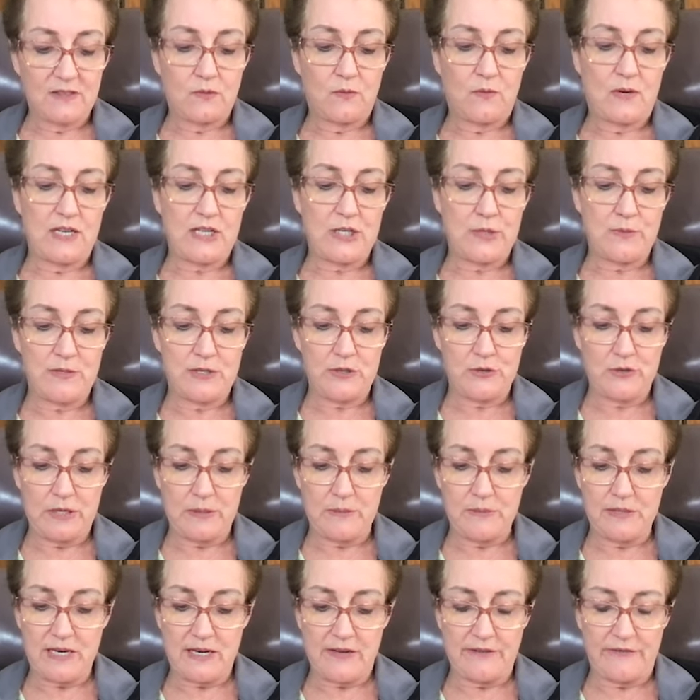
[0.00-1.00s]
While she was
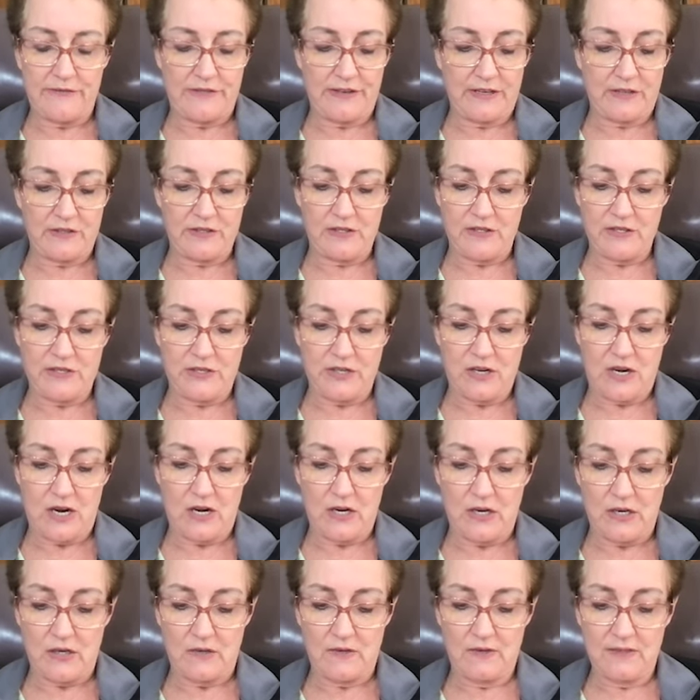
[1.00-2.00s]
dreaming, I felt her
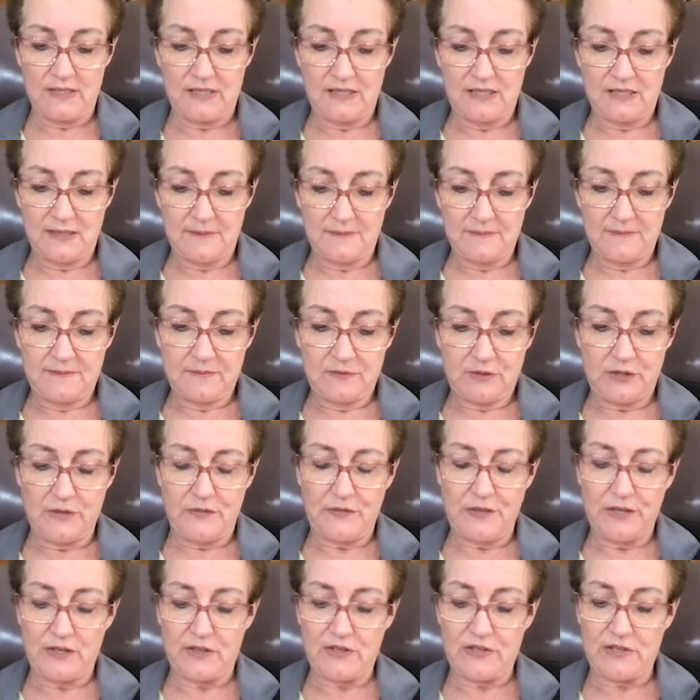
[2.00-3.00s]
sorrow. She
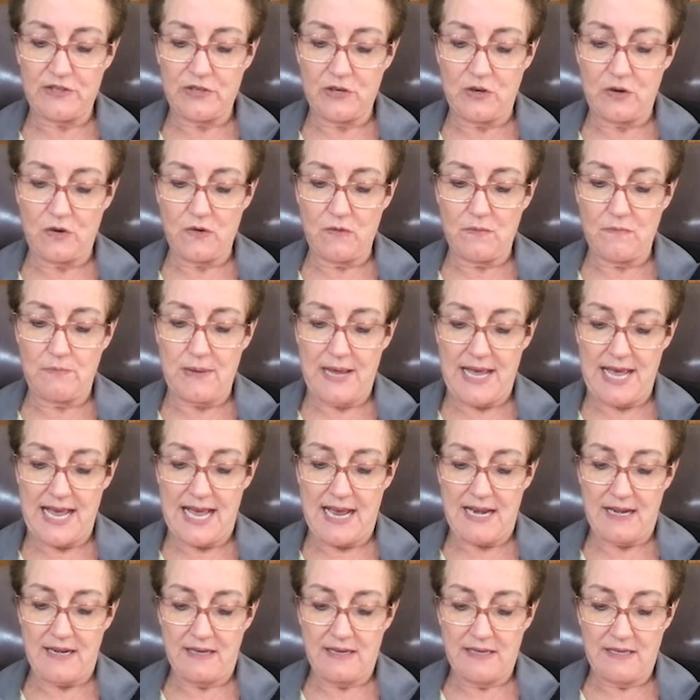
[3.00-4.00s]
felt so
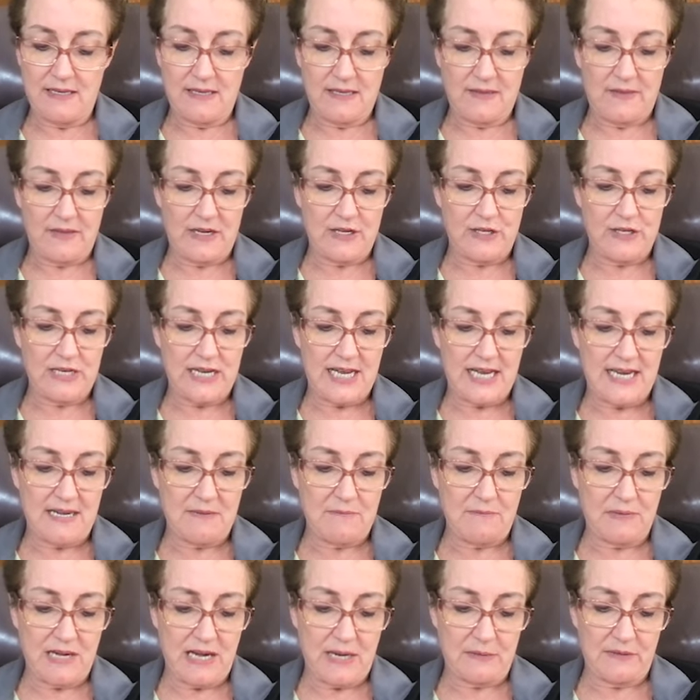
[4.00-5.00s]
bad that she
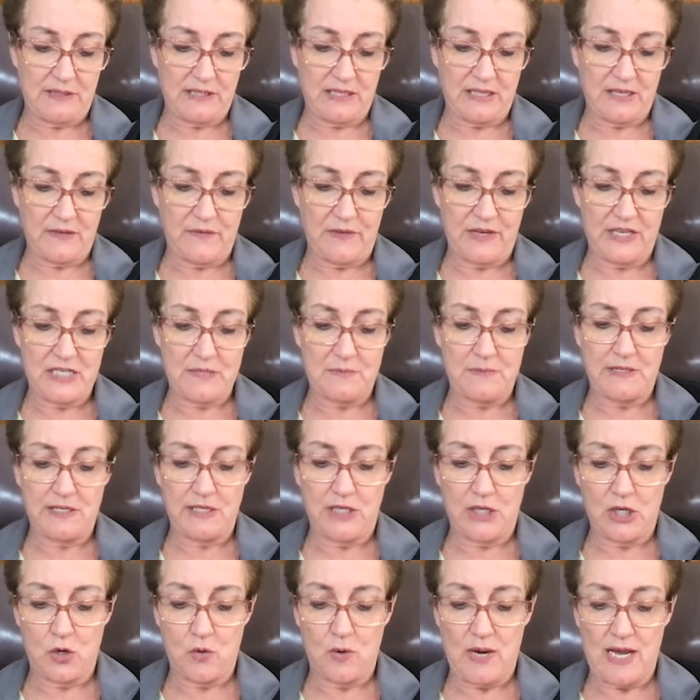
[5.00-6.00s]
hadn't been able to convince me
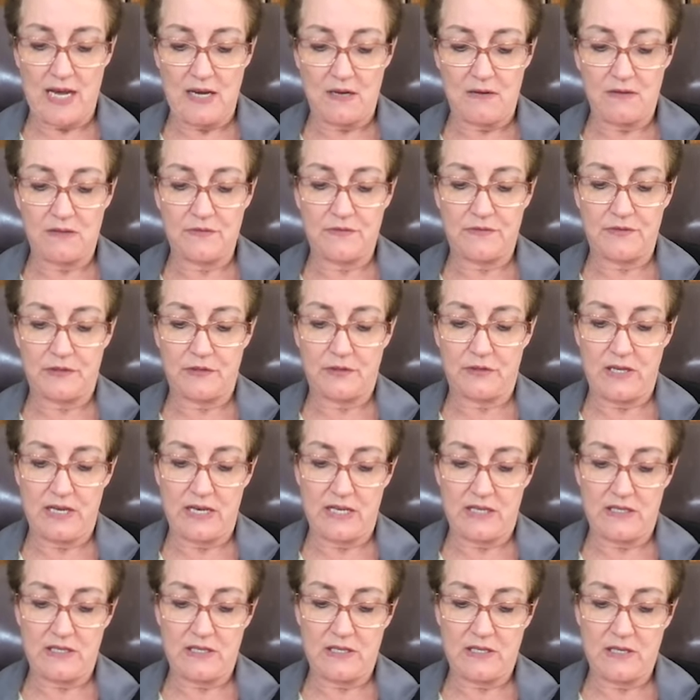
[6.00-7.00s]
to go out for
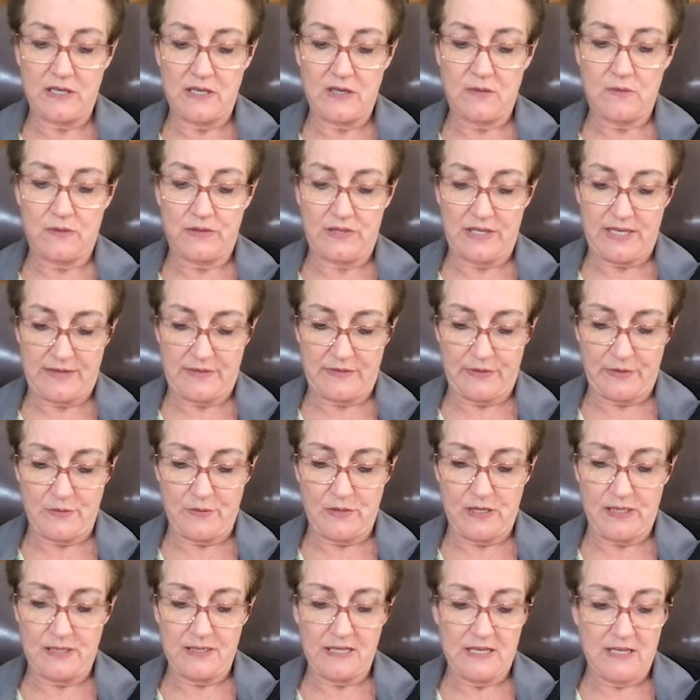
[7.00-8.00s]
lunch with
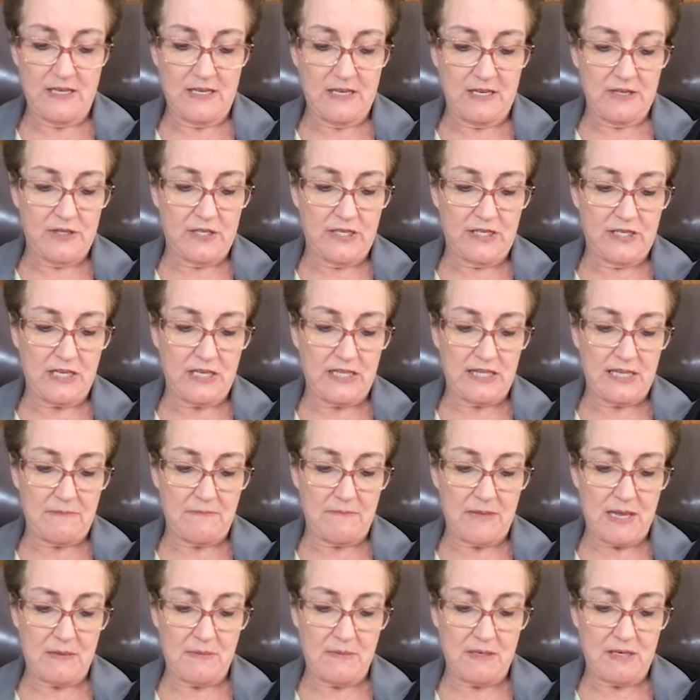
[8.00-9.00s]
everyone. She thought
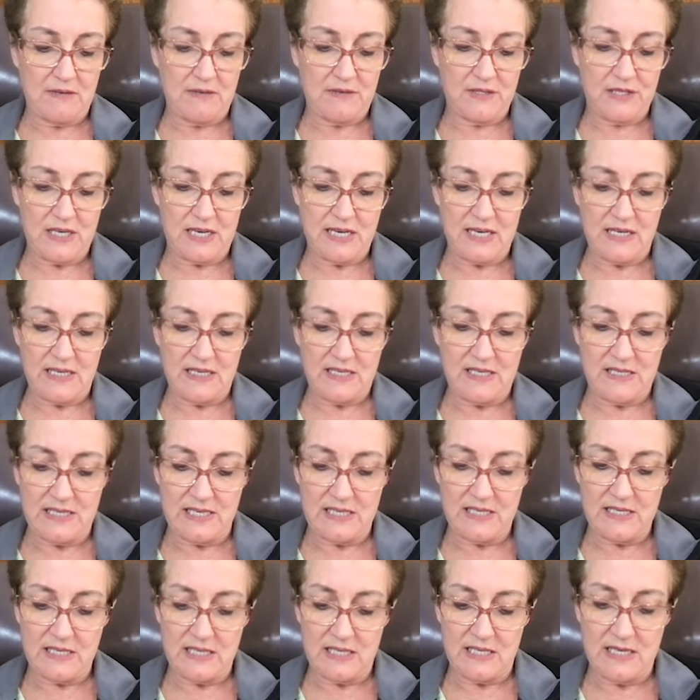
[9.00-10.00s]
that maybe if she had
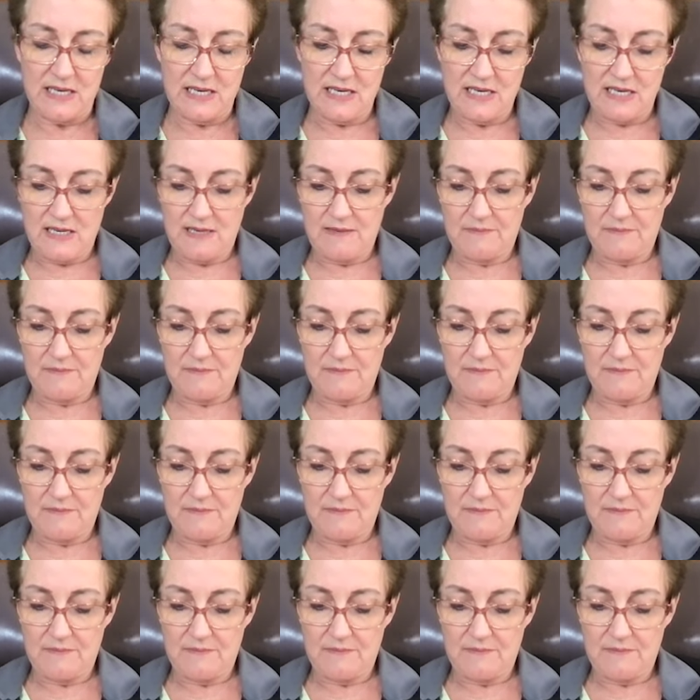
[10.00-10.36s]
insisted,